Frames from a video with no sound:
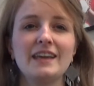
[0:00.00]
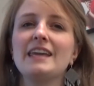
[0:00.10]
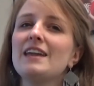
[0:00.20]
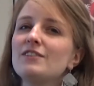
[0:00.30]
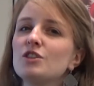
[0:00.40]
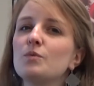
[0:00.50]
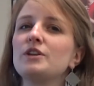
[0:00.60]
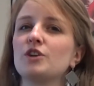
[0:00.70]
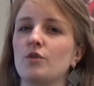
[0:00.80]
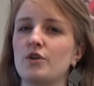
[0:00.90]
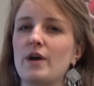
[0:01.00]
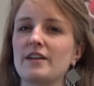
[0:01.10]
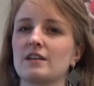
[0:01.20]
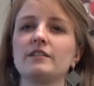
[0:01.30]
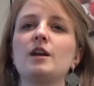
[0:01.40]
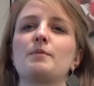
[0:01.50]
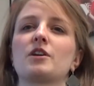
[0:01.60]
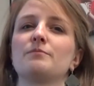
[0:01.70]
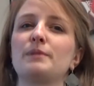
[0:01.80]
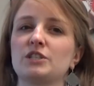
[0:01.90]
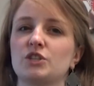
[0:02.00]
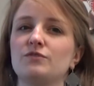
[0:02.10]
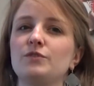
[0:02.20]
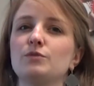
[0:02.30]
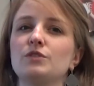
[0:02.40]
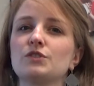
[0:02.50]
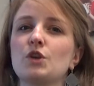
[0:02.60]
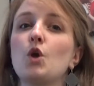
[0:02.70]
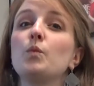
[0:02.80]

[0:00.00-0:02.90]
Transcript: Even though we don't know how to clean up our combustion fuels,